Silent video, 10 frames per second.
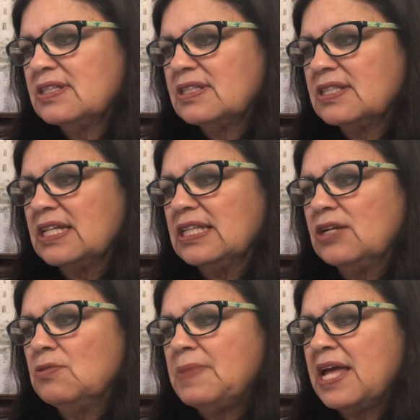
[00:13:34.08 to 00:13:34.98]
The
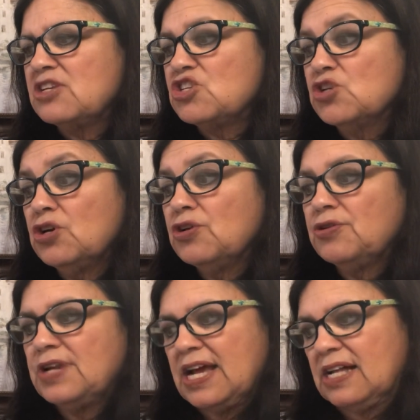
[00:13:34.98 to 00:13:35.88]
little man took her
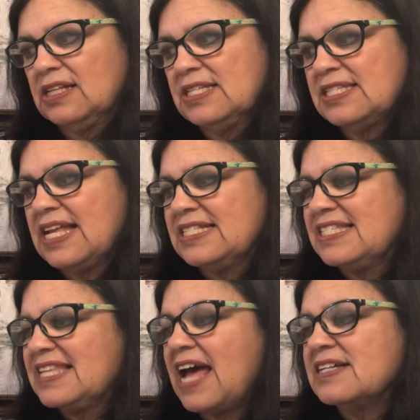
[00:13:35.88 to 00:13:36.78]
necklace and
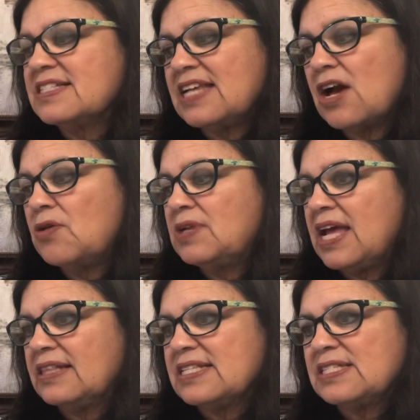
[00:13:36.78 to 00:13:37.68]
sat down
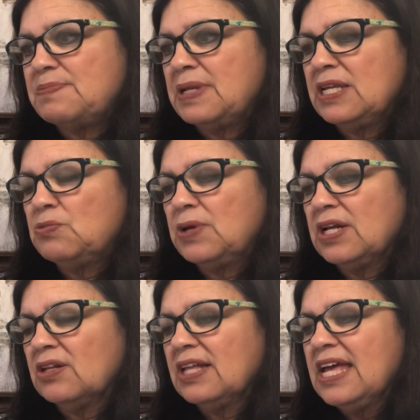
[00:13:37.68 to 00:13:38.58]
at the spinning
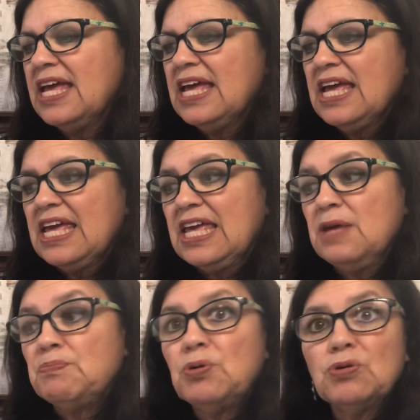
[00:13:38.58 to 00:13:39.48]
wheel. He
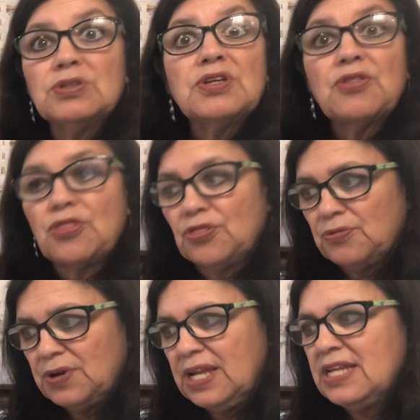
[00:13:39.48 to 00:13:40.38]
pulled
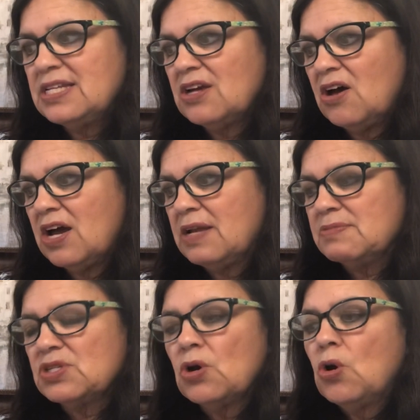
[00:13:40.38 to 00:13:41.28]
3
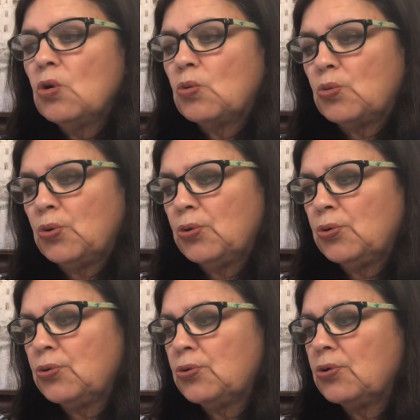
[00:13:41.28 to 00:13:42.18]
times,
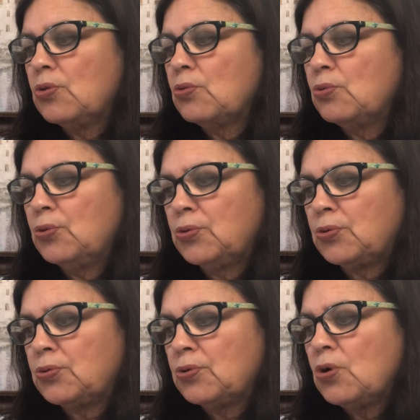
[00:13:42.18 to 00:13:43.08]
whir, whir,